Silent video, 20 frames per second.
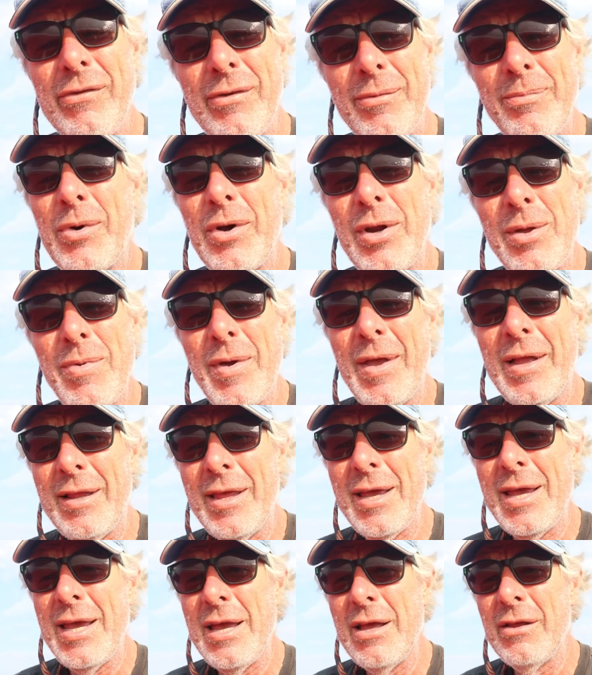is a pretty big
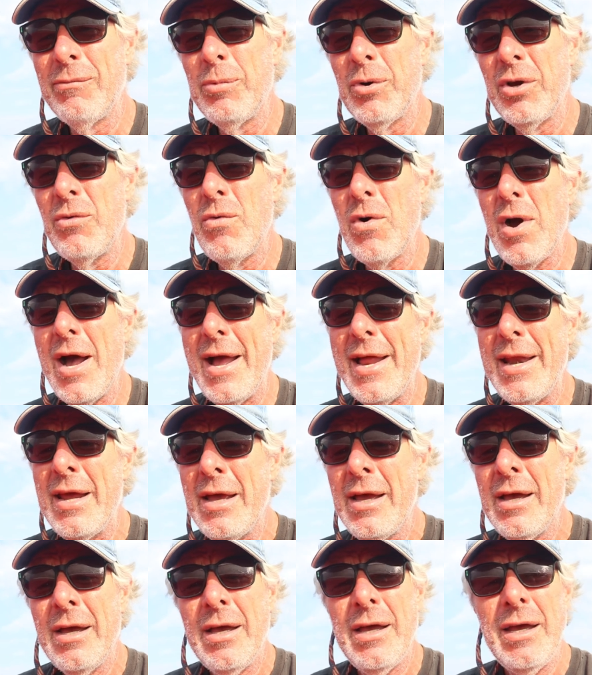dinghy. It's pretty wide.
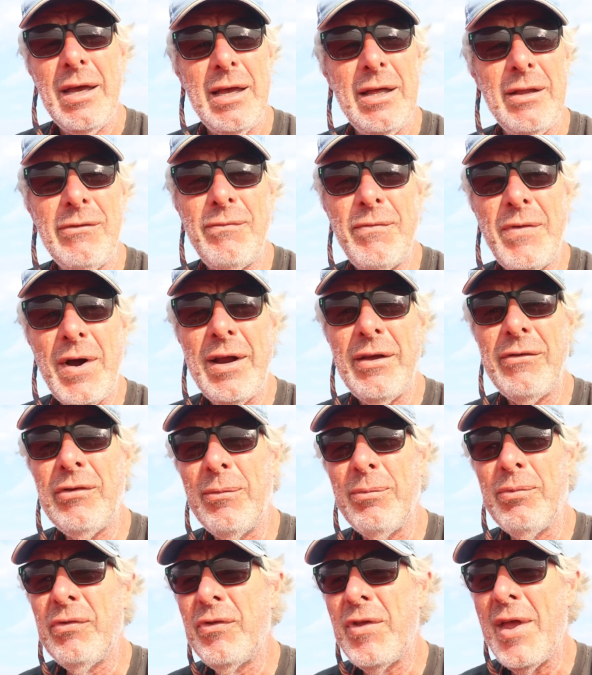It's very
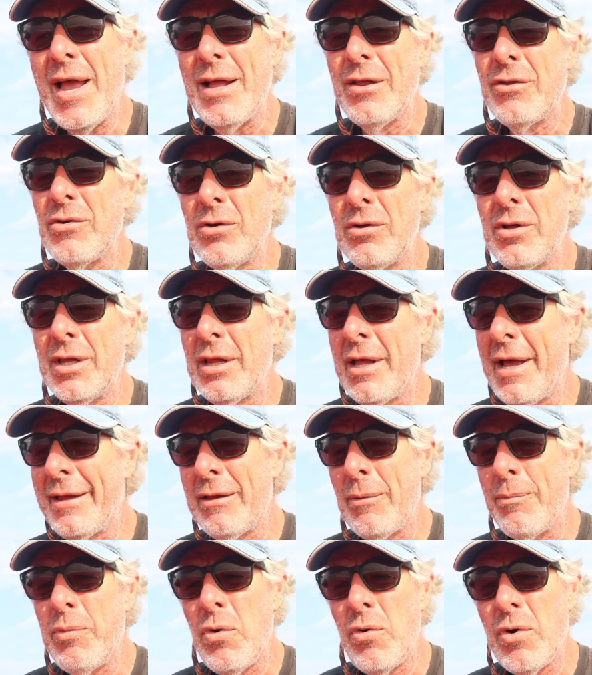substantial,
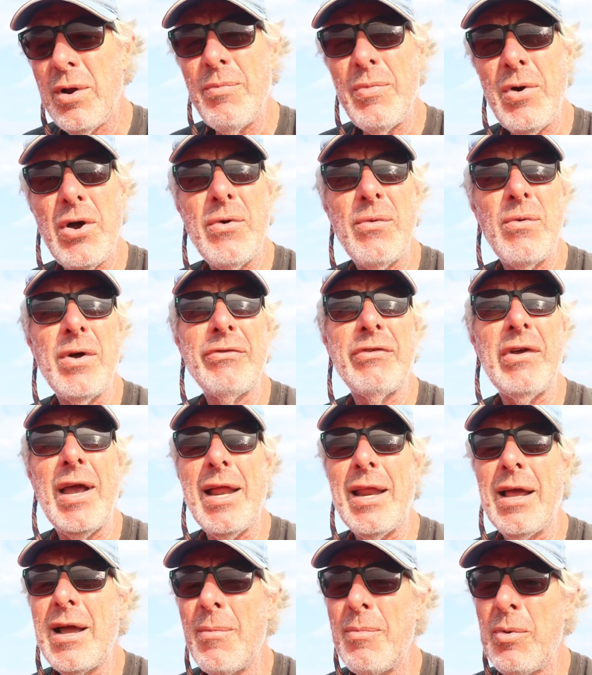unlike the porta boat. Once I
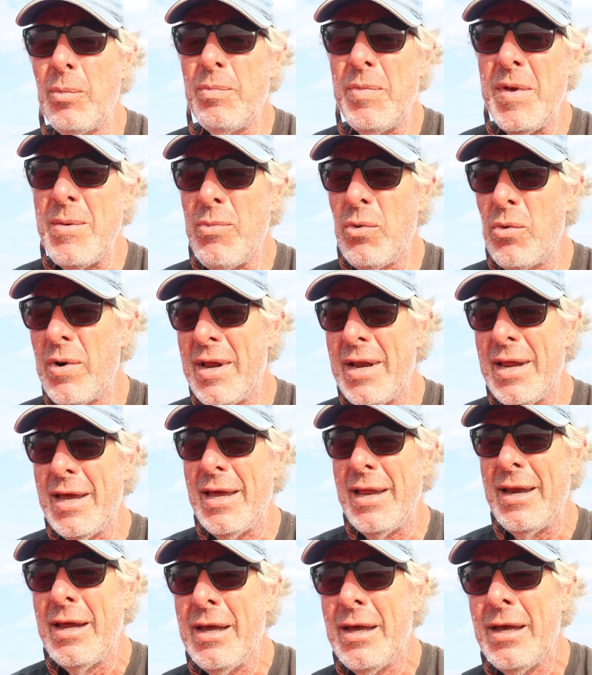got a couple people in
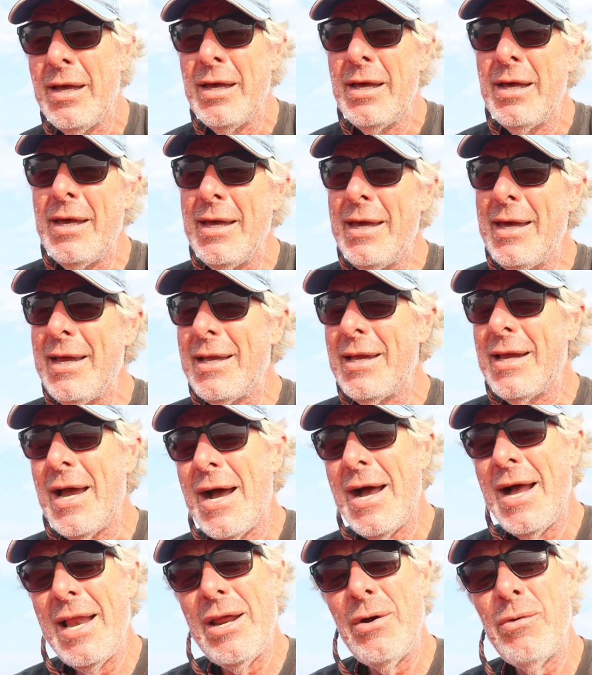it, it
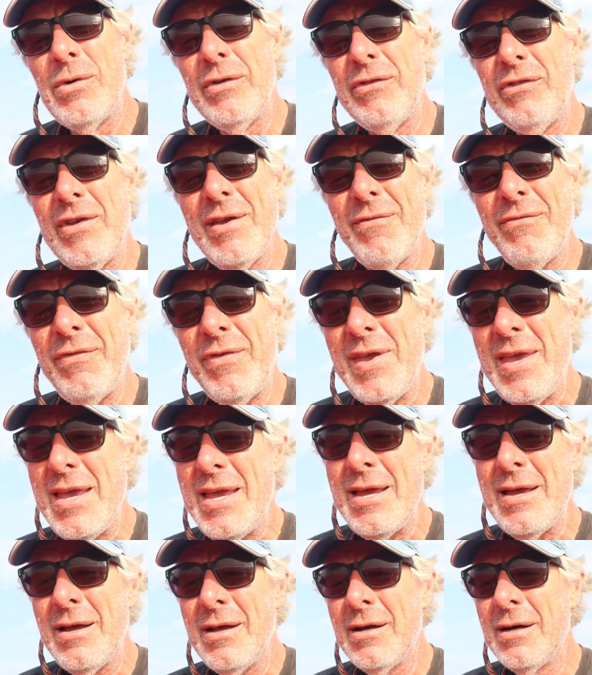kind of was
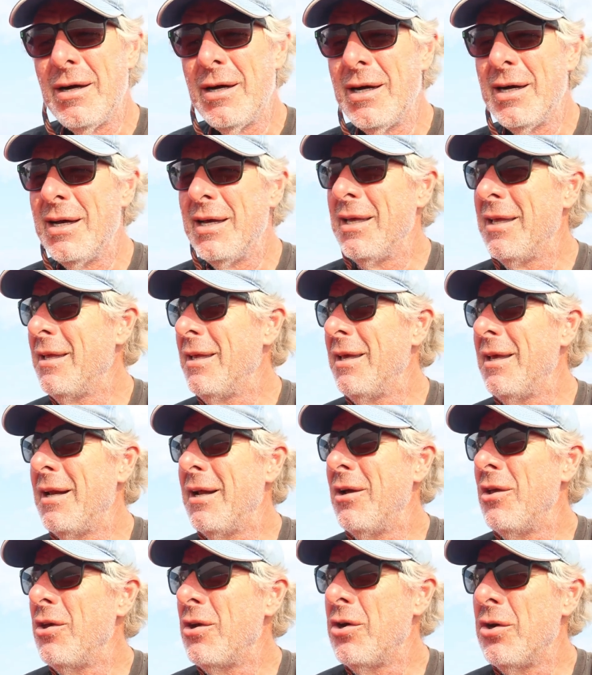iffy. Uh, you
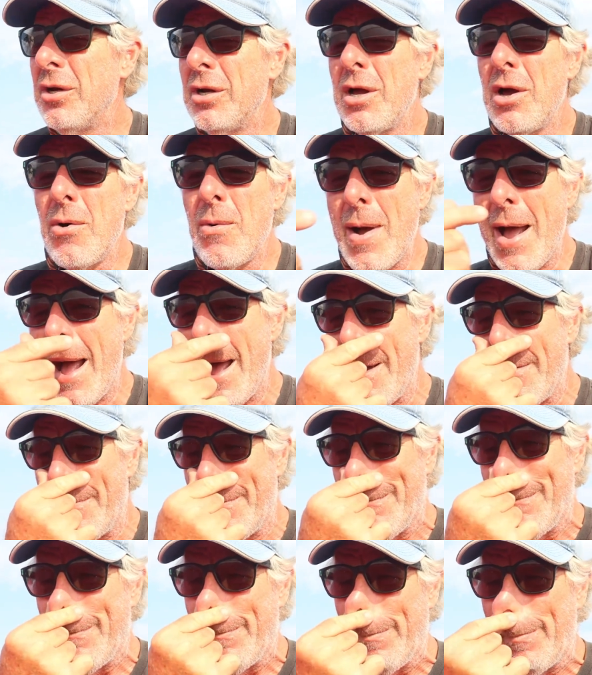know, you couldn't go out
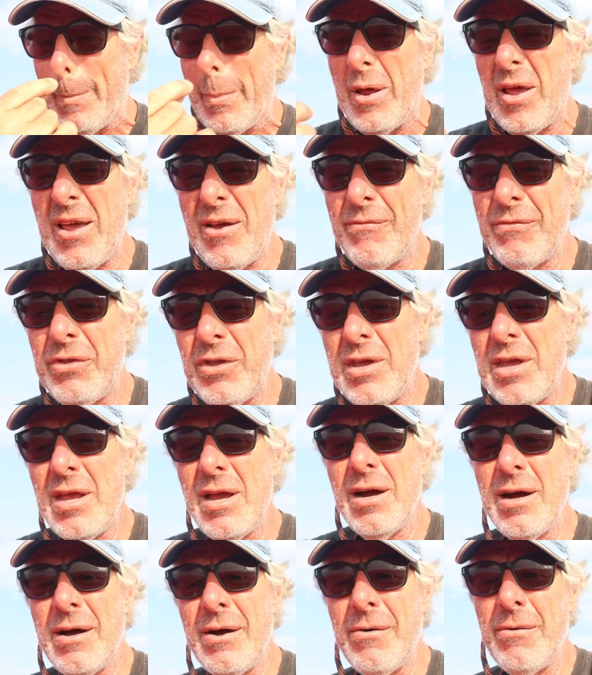if
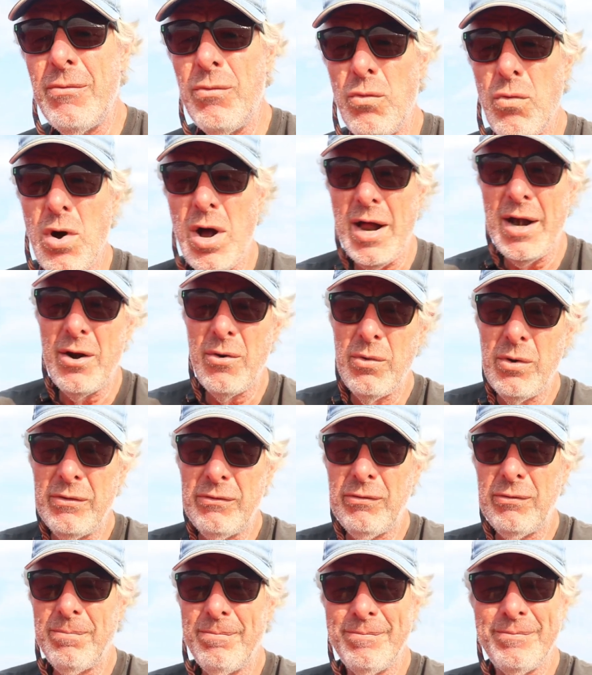the uh, water
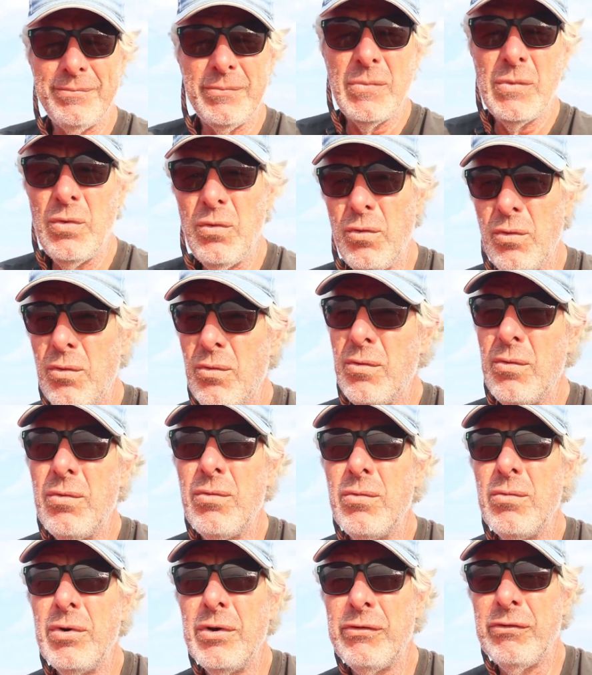was
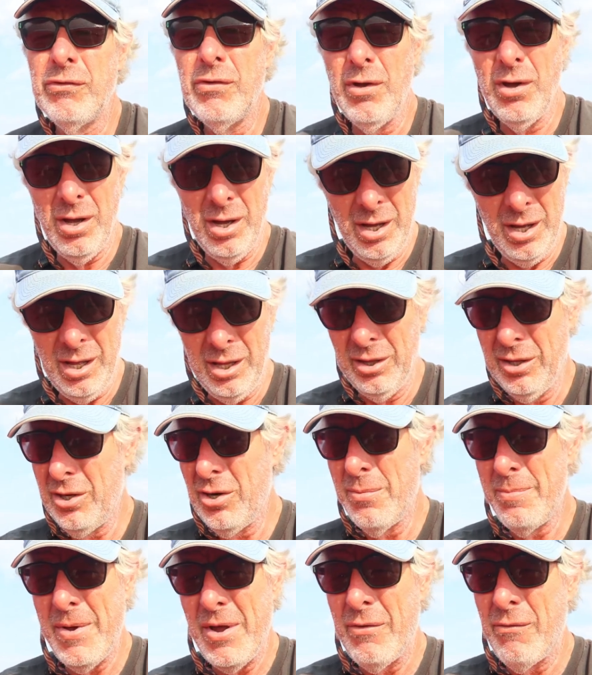was a
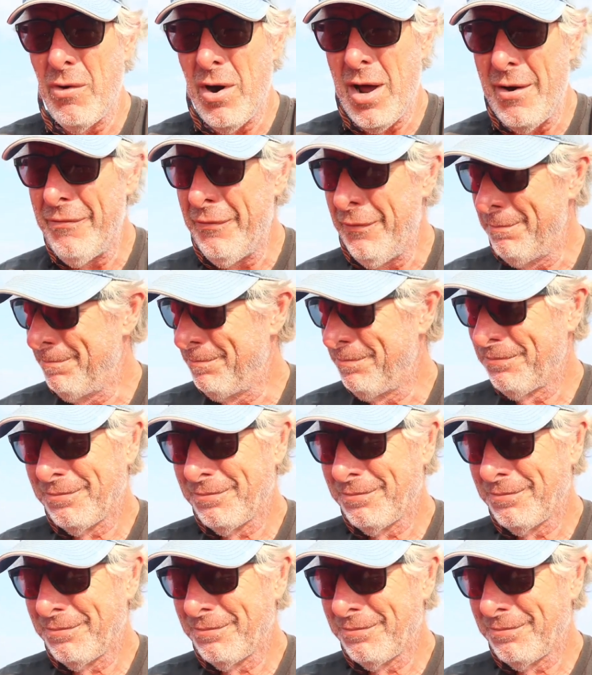little bit rough.